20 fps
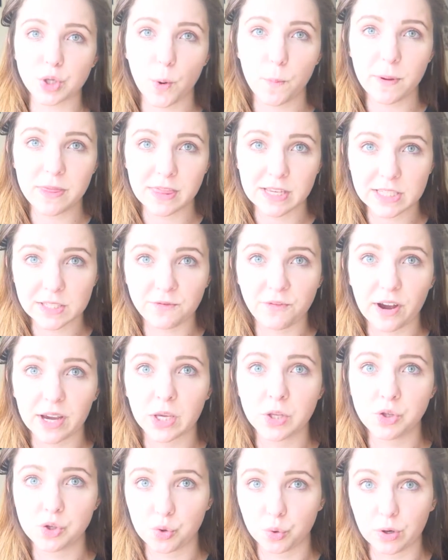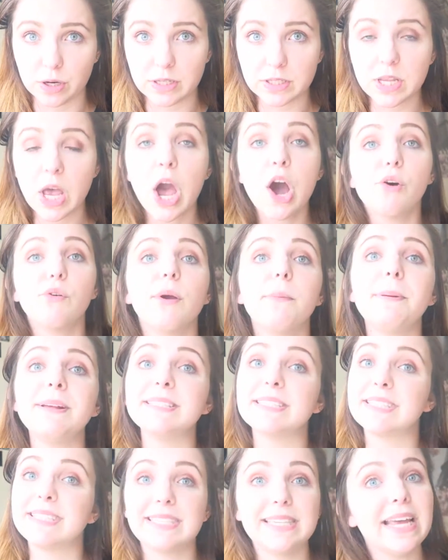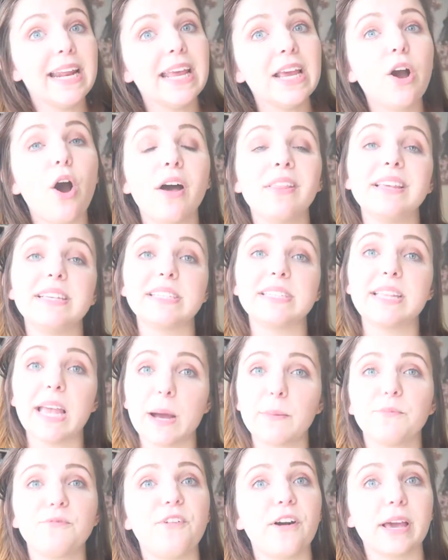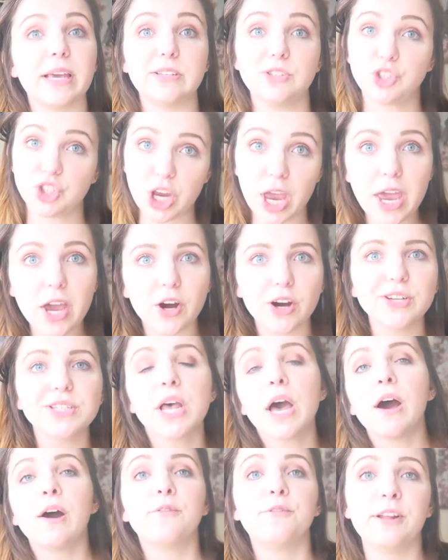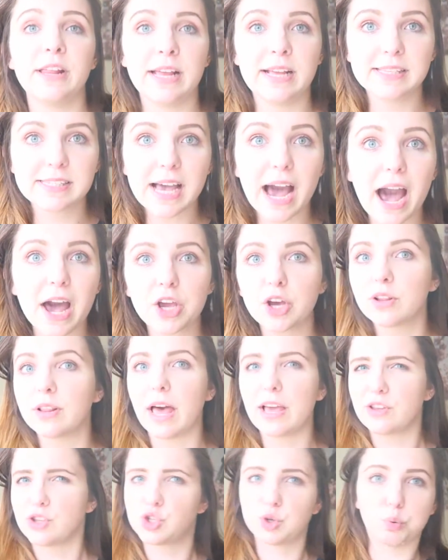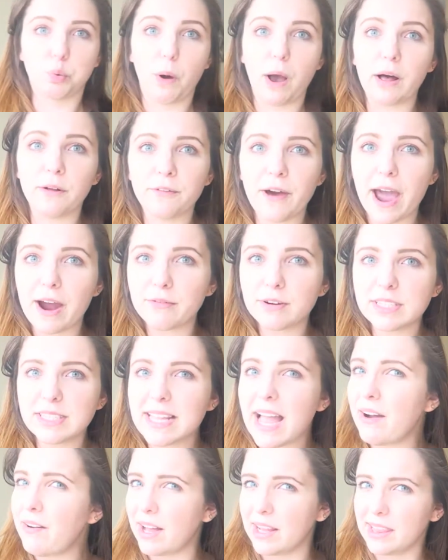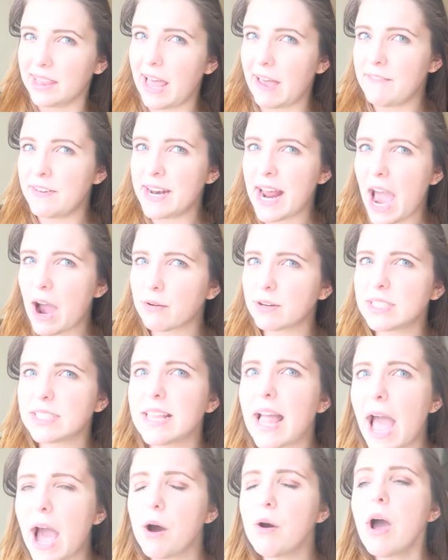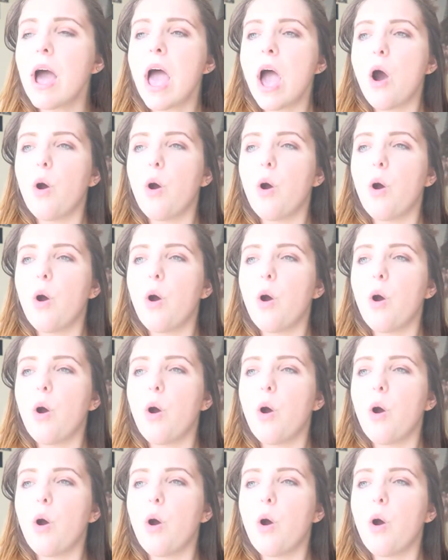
opened this fucking doors. We've been sitting on these damn fucking chairs for the entire, like, 12 hours now, 11 hours now.